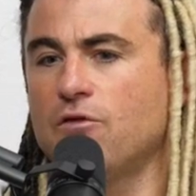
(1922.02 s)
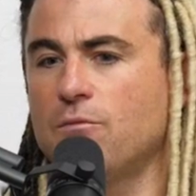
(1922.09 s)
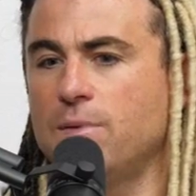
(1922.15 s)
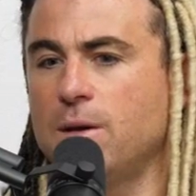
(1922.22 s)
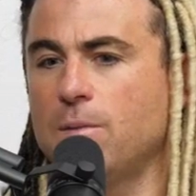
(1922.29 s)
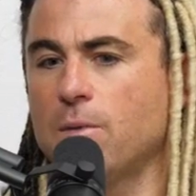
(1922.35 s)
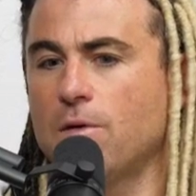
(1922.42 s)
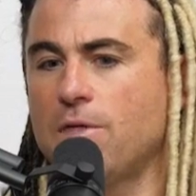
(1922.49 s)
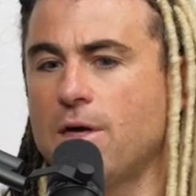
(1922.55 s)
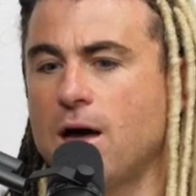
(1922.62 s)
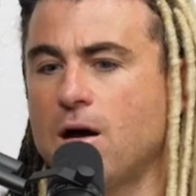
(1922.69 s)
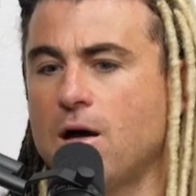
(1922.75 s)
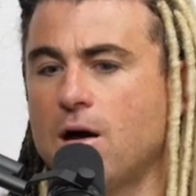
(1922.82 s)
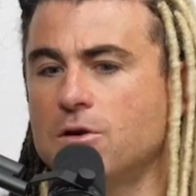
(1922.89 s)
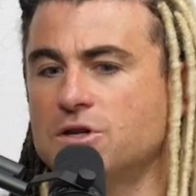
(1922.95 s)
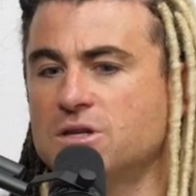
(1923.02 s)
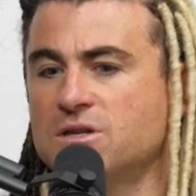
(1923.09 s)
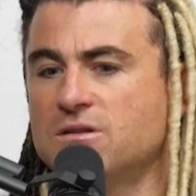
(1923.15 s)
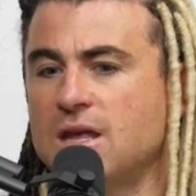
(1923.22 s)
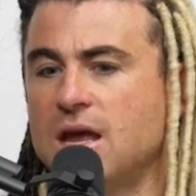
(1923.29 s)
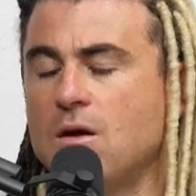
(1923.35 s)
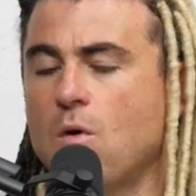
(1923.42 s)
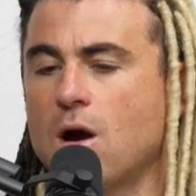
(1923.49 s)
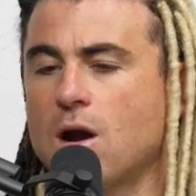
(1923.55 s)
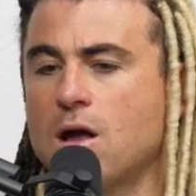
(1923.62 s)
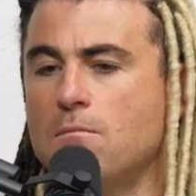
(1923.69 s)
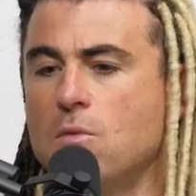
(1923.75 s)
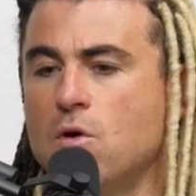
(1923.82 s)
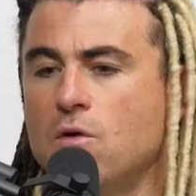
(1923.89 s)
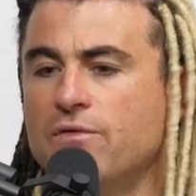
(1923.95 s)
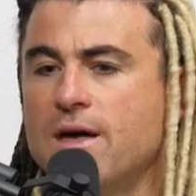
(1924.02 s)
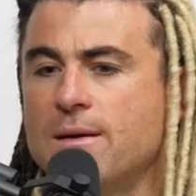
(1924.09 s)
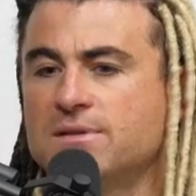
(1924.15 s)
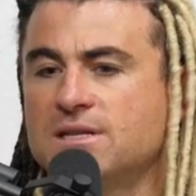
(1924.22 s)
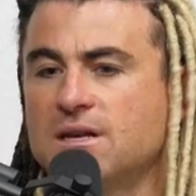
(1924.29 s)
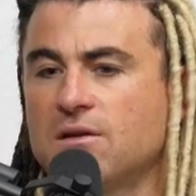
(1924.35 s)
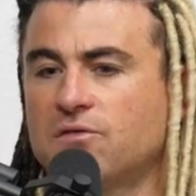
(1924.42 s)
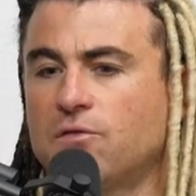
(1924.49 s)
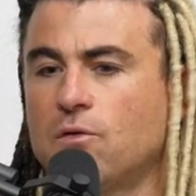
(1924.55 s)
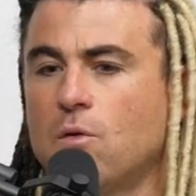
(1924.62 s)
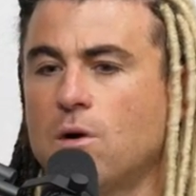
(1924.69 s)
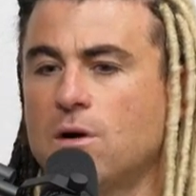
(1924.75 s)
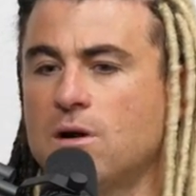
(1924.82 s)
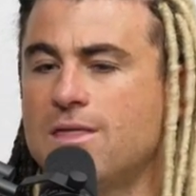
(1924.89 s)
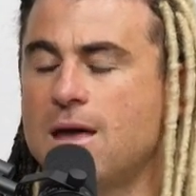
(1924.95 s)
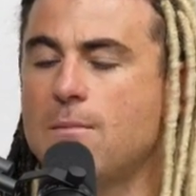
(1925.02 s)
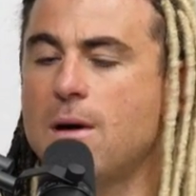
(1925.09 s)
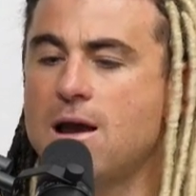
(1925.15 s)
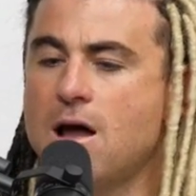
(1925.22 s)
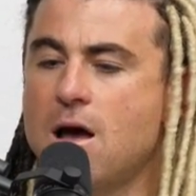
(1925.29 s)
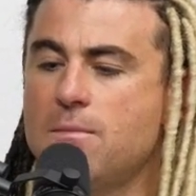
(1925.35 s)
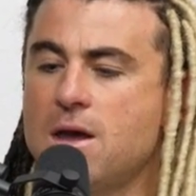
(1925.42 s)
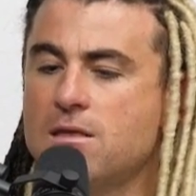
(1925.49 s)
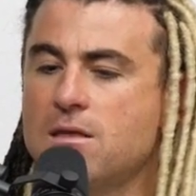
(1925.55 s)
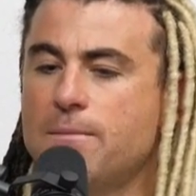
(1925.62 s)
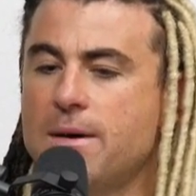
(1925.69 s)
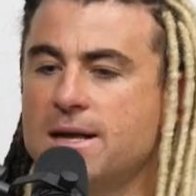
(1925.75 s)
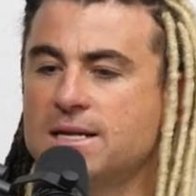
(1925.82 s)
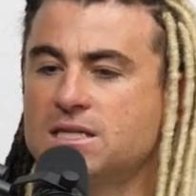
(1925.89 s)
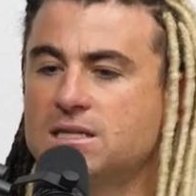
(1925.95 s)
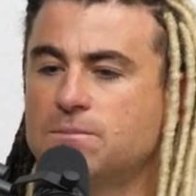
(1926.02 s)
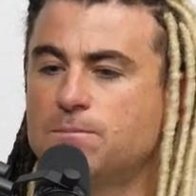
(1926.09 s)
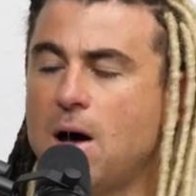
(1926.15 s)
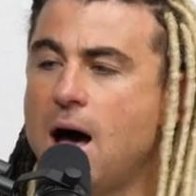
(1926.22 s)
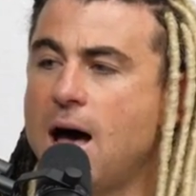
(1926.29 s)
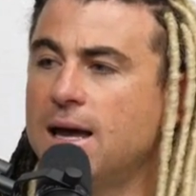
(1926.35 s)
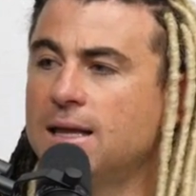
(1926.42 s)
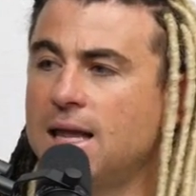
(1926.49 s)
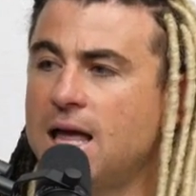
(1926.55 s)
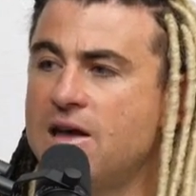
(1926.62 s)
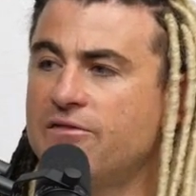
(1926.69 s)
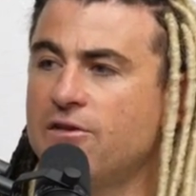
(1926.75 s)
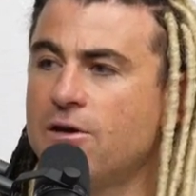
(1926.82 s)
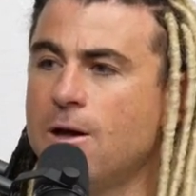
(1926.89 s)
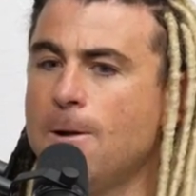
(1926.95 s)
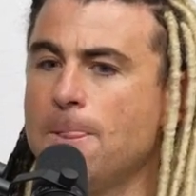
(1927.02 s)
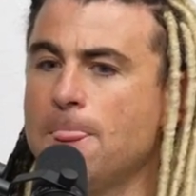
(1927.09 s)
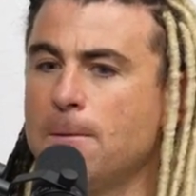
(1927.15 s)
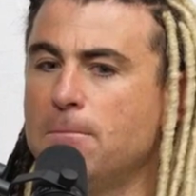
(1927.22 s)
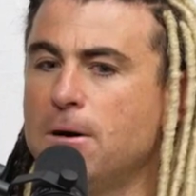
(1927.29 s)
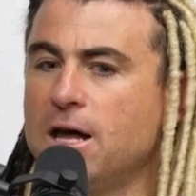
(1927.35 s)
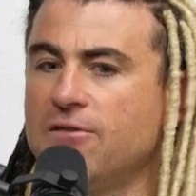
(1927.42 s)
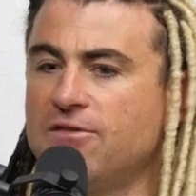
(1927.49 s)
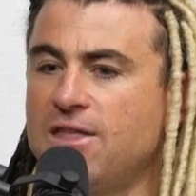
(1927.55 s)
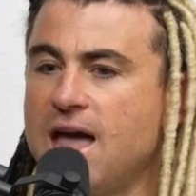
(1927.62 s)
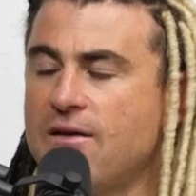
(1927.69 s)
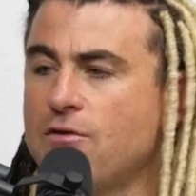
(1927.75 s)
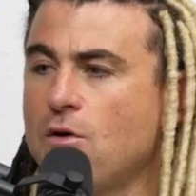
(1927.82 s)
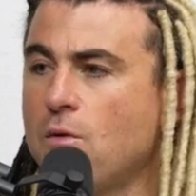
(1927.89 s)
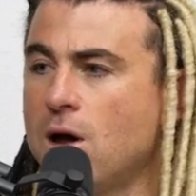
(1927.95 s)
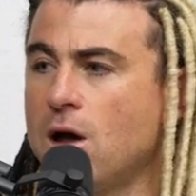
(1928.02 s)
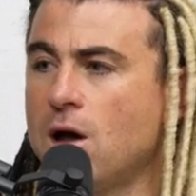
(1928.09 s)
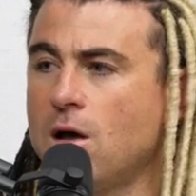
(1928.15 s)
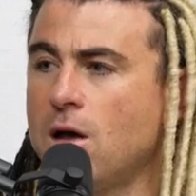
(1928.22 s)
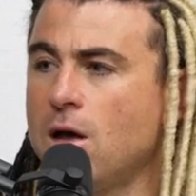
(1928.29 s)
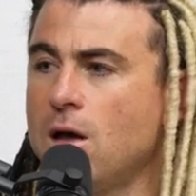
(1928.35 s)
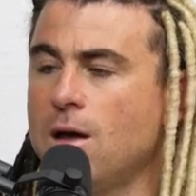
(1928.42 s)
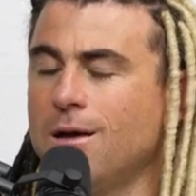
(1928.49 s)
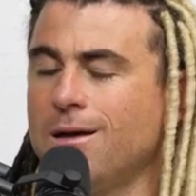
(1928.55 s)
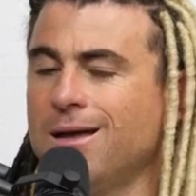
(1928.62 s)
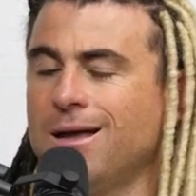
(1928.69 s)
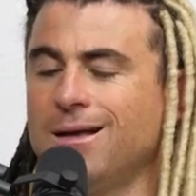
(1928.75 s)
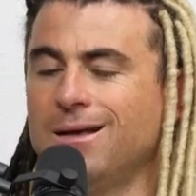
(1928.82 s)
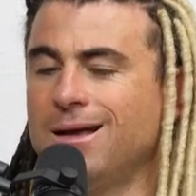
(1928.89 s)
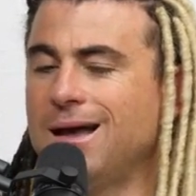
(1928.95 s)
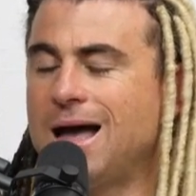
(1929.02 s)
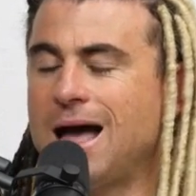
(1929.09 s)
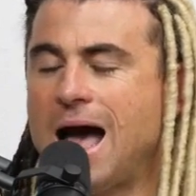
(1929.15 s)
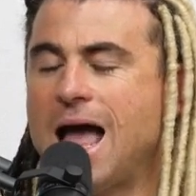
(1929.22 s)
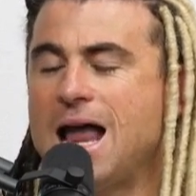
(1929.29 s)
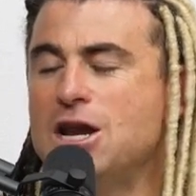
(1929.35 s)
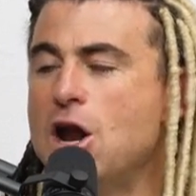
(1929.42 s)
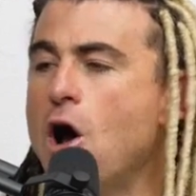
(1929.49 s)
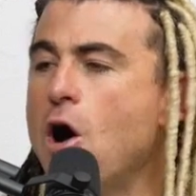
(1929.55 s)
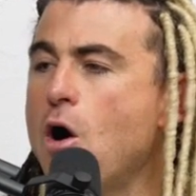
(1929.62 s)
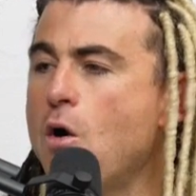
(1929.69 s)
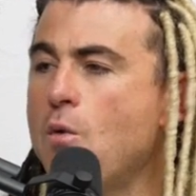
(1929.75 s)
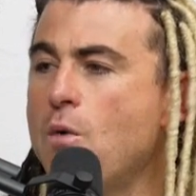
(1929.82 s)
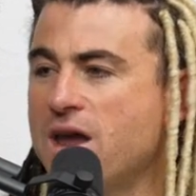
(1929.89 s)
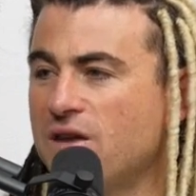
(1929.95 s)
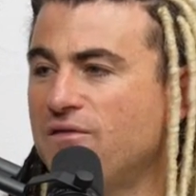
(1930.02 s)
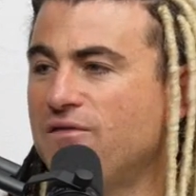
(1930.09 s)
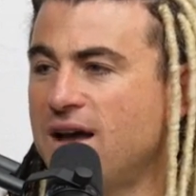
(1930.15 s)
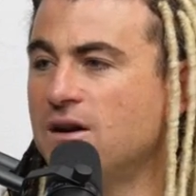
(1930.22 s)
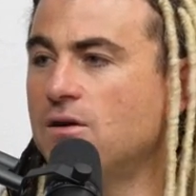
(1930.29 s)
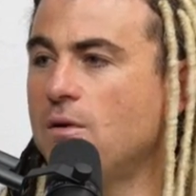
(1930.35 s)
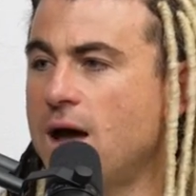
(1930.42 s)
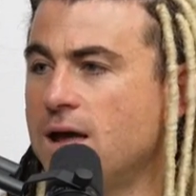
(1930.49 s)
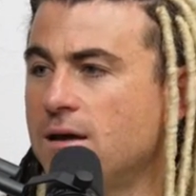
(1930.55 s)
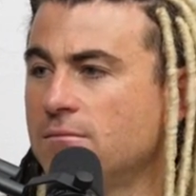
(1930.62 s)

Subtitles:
people that are they want to move themselves forward, and they might not be at the best spot in life, but if they have a will, I know we can find a way.